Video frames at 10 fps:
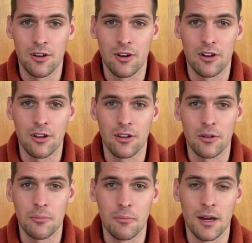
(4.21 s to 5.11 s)
on
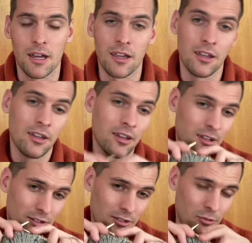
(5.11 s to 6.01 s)
my
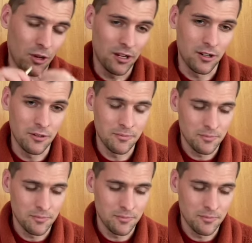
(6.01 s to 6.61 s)
sweater.